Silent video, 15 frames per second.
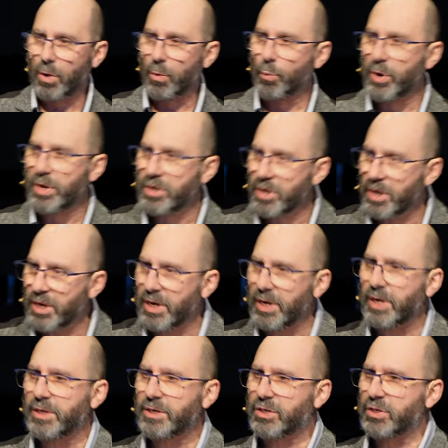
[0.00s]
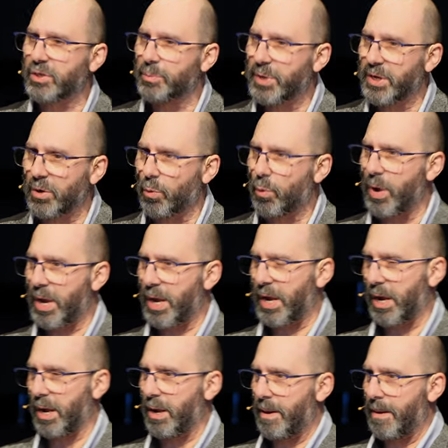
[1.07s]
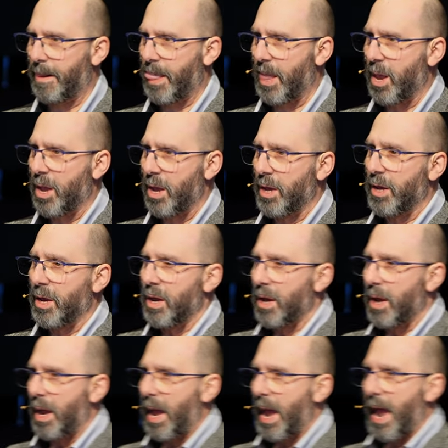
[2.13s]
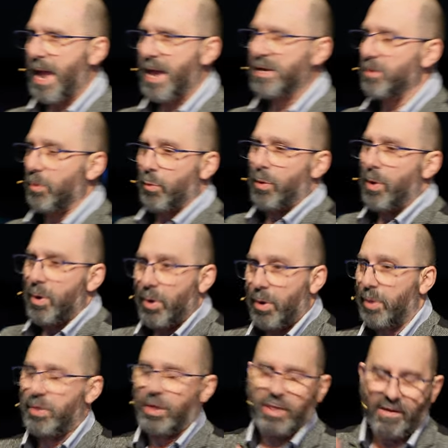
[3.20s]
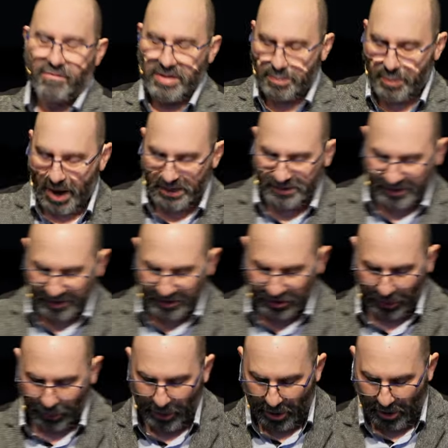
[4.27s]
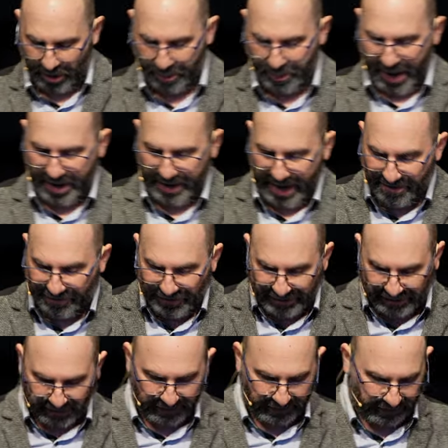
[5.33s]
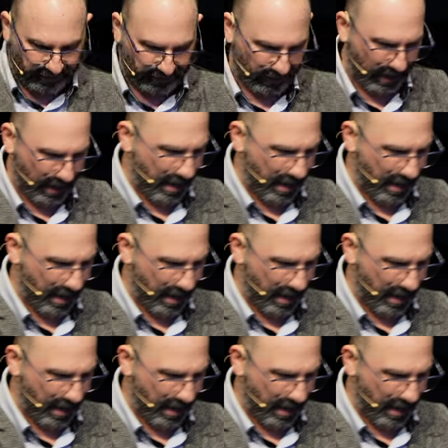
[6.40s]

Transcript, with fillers: We need to be aware. And the lovely passage that we heard about Ephesus,